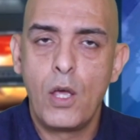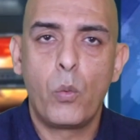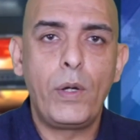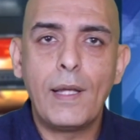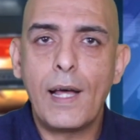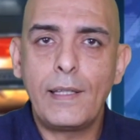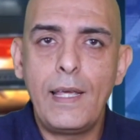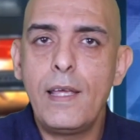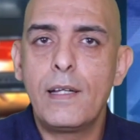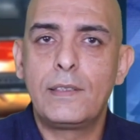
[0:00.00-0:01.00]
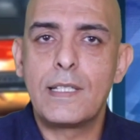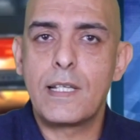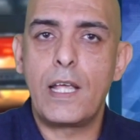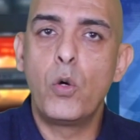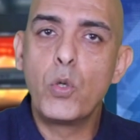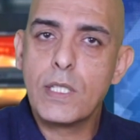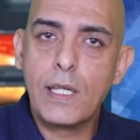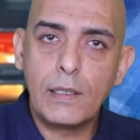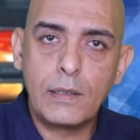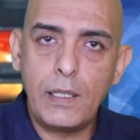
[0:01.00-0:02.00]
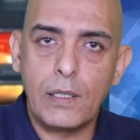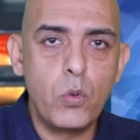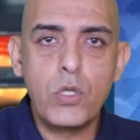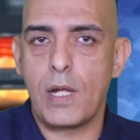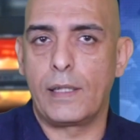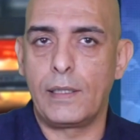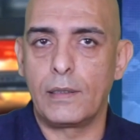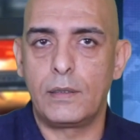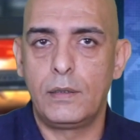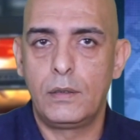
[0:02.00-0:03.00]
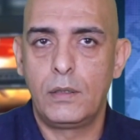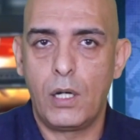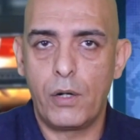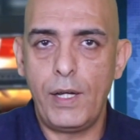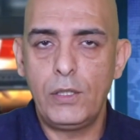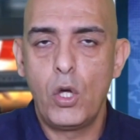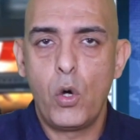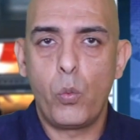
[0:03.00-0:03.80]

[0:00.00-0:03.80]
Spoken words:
we're not here to say who's guilty and who's not guilty. All right?